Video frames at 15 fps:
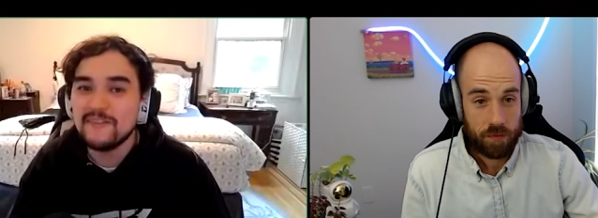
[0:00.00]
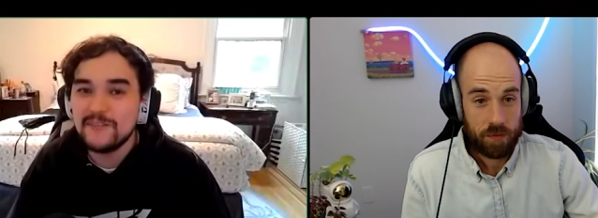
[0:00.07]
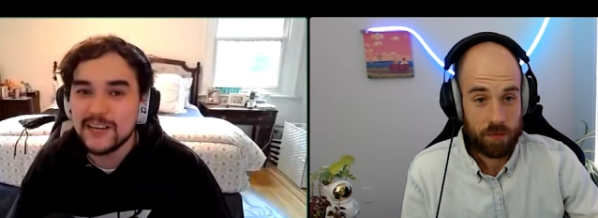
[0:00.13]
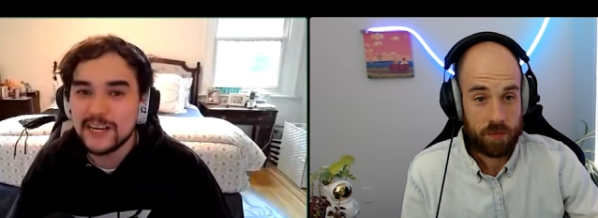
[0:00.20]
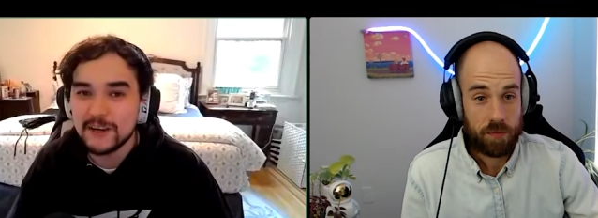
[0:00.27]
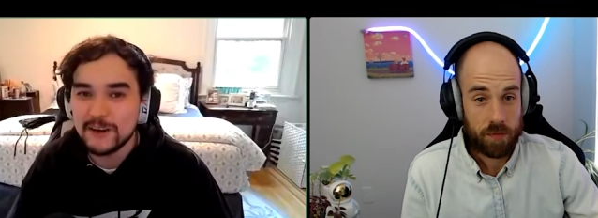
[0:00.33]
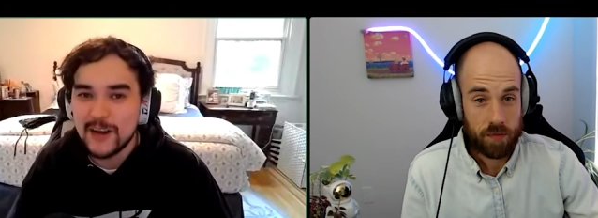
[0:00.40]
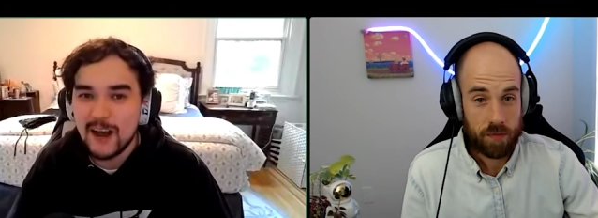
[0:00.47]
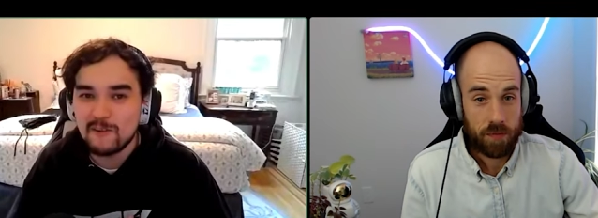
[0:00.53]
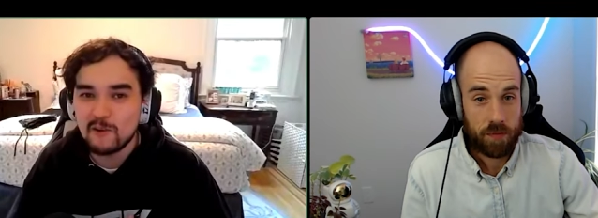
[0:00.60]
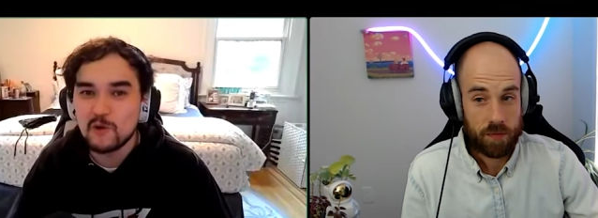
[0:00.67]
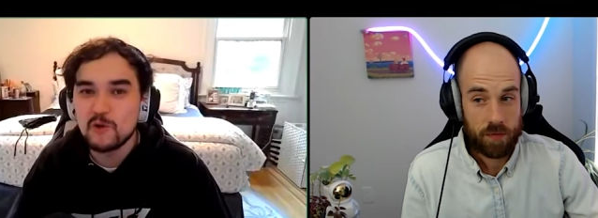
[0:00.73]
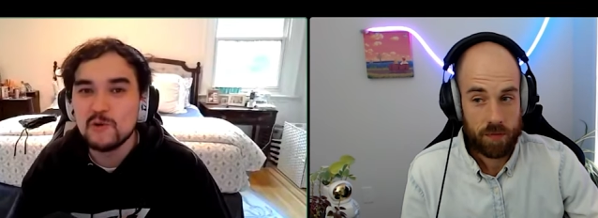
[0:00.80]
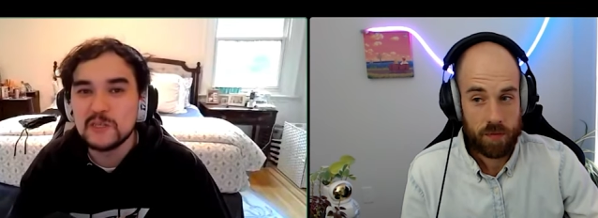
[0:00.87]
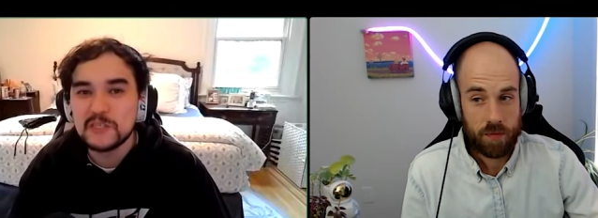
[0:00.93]
Speaker 1: You got to
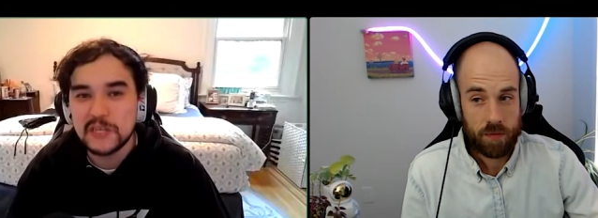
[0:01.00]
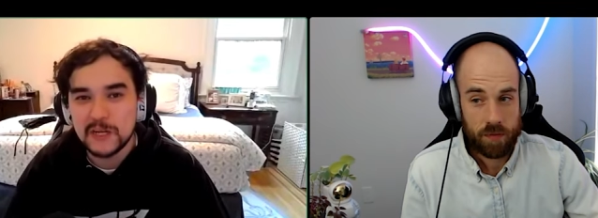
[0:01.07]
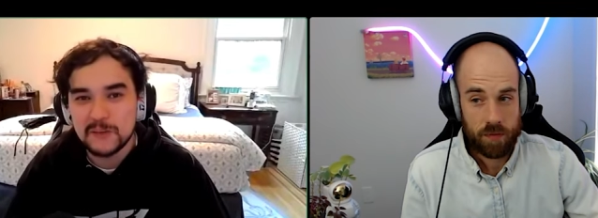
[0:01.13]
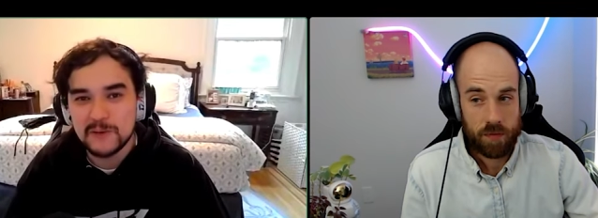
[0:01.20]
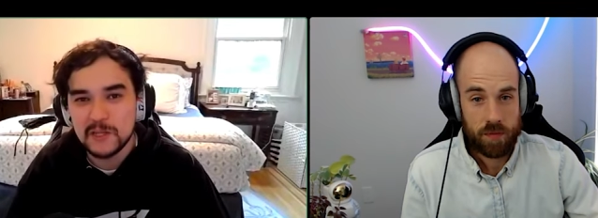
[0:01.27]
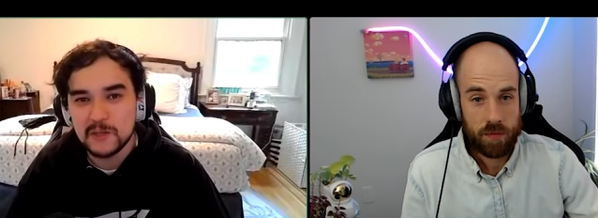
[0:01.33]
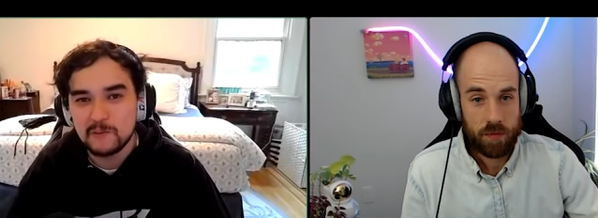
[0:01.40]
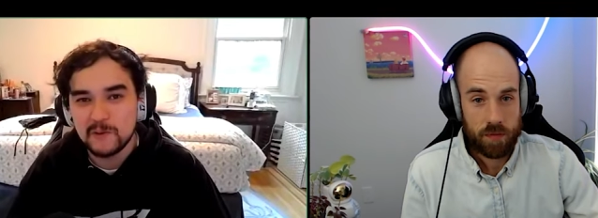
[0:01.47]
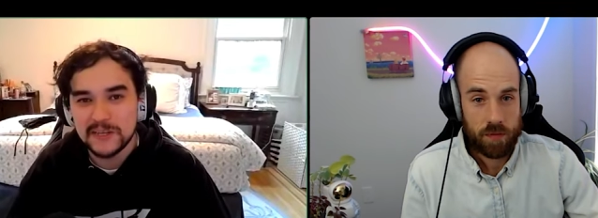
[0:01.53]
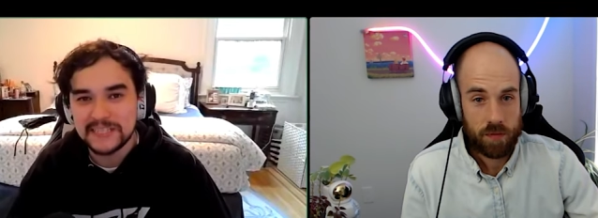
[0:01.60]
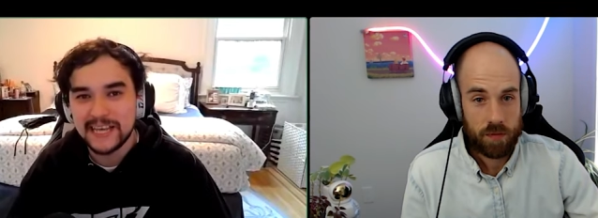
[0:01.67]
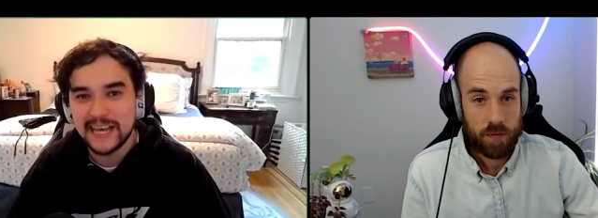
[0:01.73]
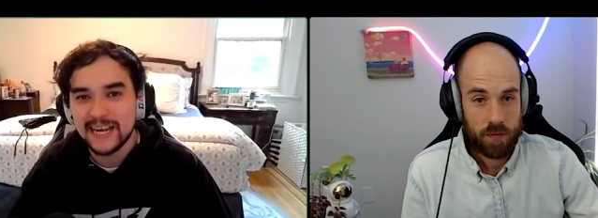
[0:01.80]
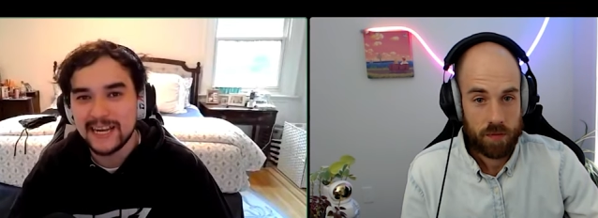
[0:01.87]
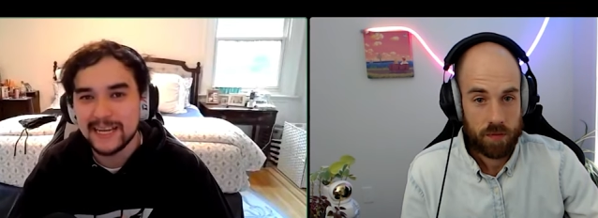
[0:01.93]
figure out who is going to be
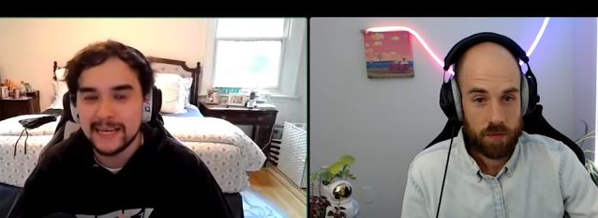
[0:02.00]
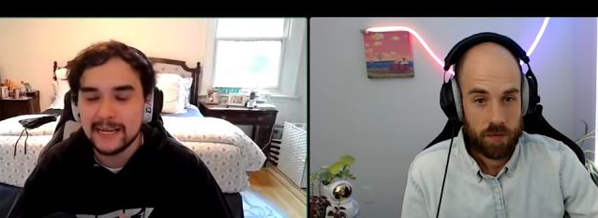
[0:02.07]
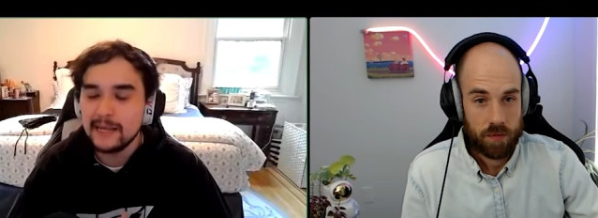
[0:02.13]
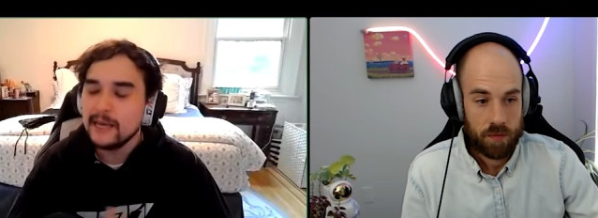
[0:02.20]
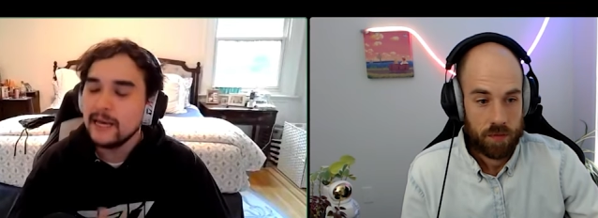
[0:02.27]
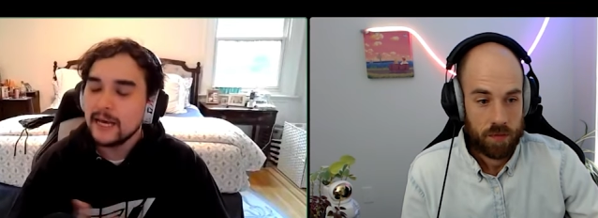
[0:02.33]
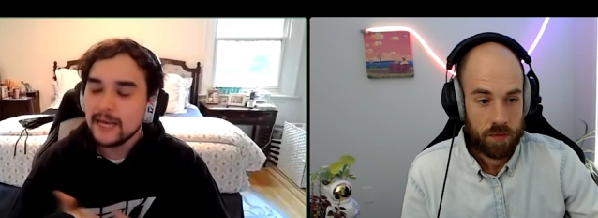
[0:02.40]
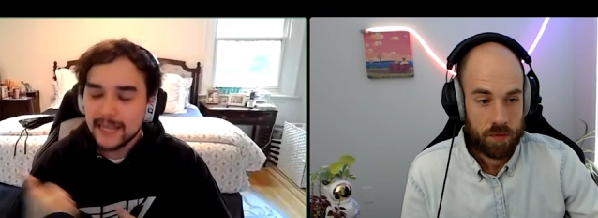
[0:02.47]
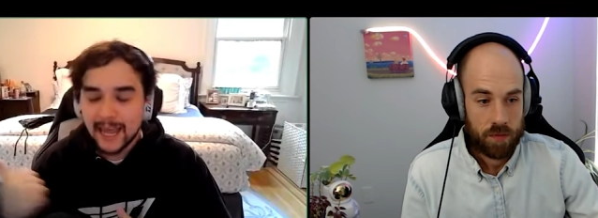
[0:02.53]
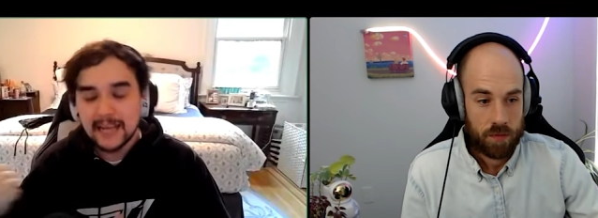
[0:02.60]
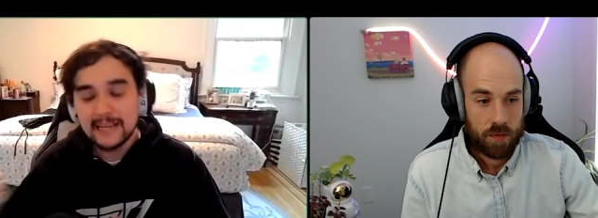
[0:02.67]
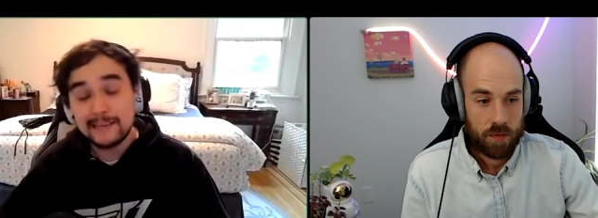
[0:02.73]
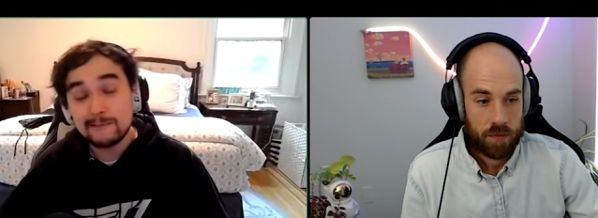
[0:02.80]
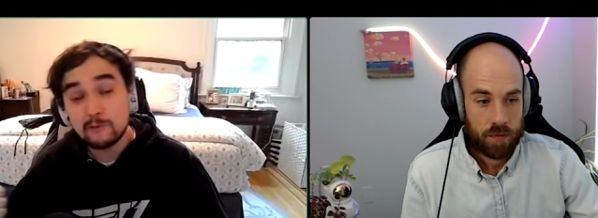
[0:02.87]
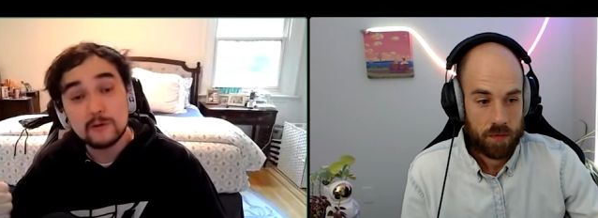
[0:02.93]
the ones getting in.
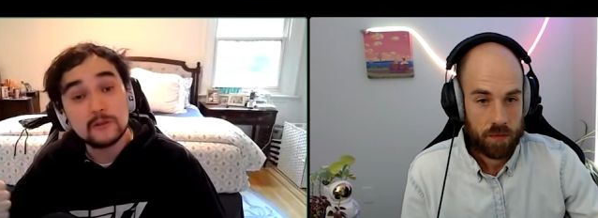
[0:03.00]
K T